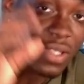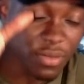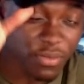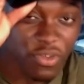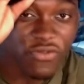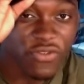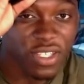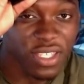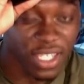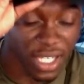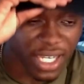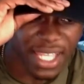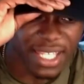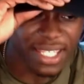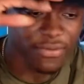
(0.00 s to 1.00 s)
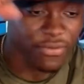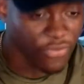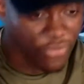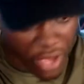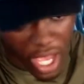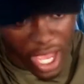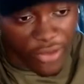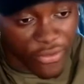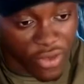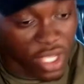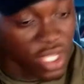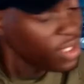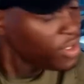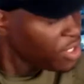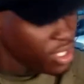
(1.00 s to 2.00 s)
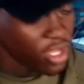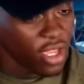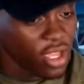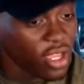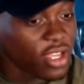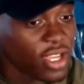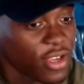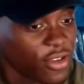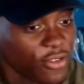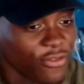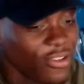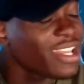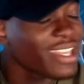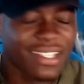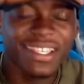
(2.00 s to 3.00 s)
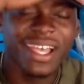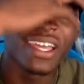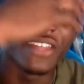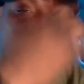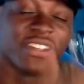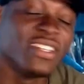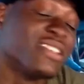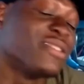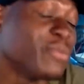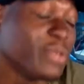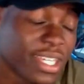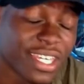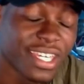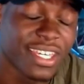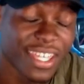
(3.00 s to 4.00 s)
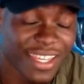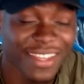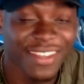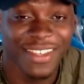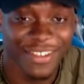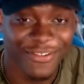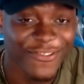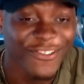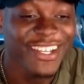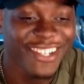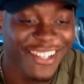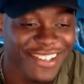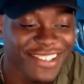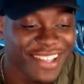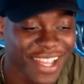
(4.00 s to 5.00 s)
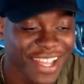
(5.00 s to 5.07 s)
to move on to 975. Really excited for this week. But